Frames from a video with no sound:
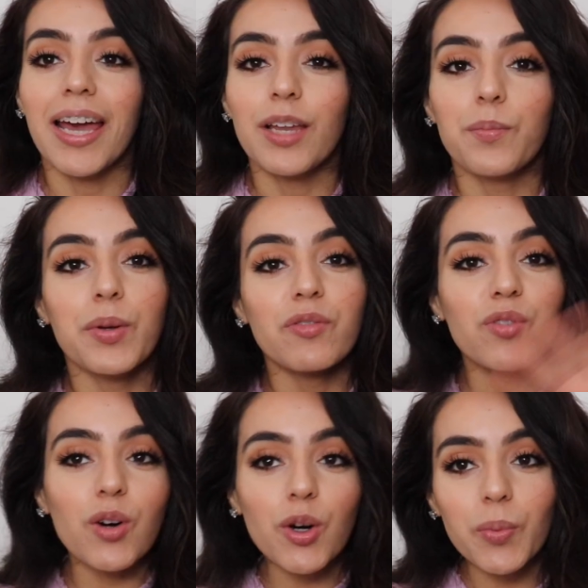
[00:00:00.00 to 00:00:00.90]
And
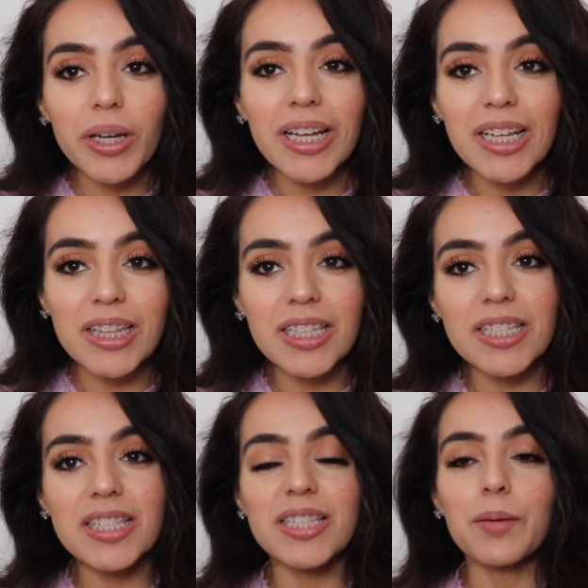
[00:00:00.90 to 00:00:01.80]
before we end
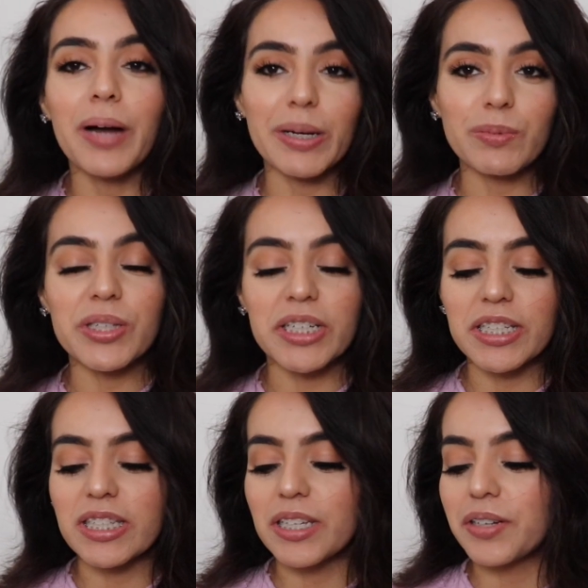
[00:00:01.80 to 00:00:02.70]
this Bible
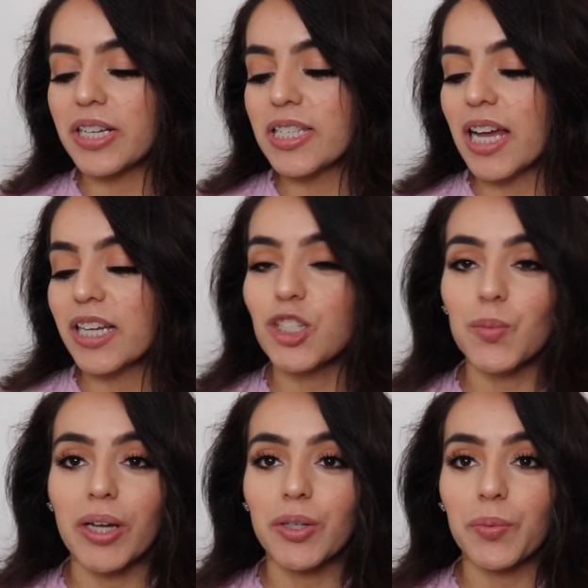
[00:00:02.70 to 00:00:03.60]
study series, I
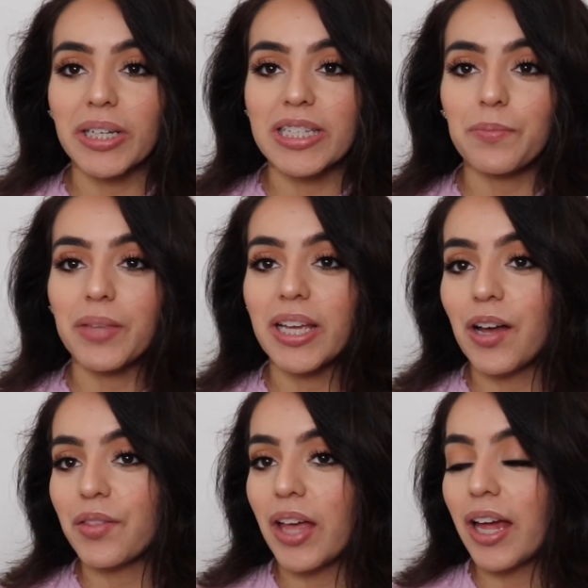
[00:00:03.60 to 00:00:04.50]
just want to read something
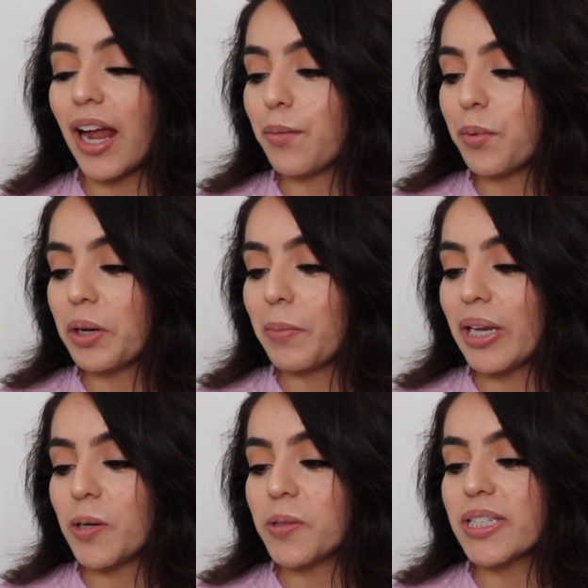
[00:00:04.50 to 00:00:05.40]
out that I wrote in
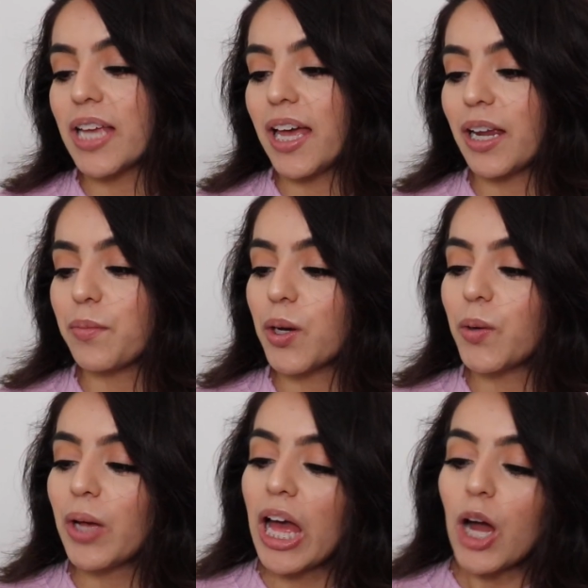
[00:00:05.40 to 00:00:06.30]
my notes and I wrote,